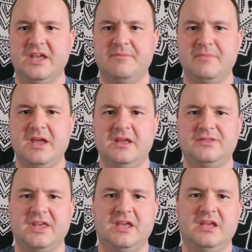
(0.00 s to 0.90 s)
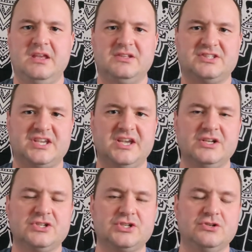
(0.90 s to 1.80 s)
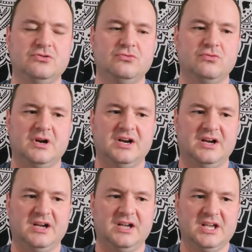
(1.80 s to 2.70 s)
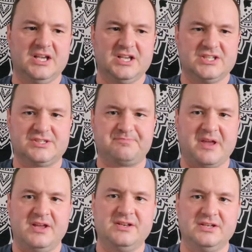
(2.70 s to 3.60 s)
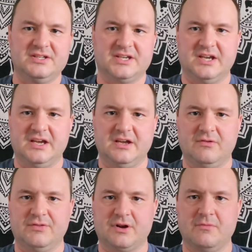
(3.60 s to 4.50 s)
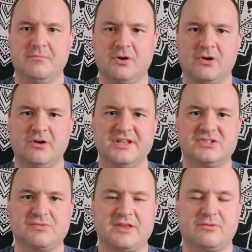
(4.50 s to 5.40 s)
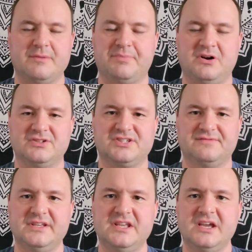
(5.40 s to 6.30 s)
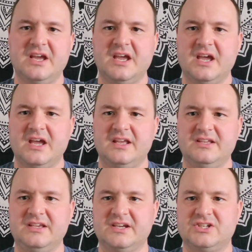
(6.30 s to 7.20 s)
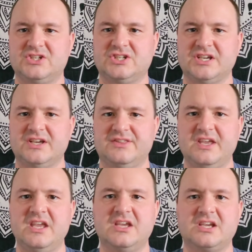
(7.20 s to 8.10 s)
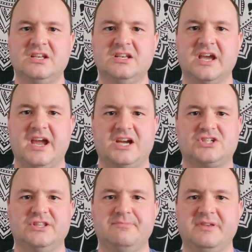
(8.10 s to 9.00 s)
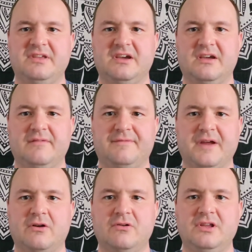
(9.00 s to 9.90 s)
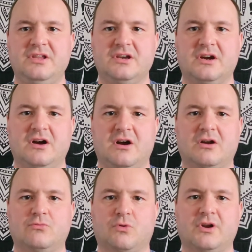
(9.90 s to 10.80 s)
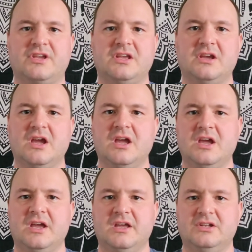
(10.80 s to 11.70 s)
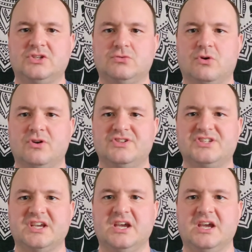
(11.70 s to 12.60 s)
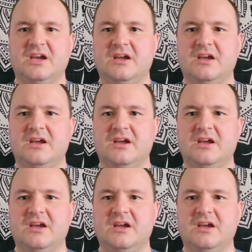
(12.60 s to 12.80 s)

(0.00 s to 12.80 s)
they may they tend to uh, spend uh, their earnings rather impulsively, yet they can actually be very hardworking towards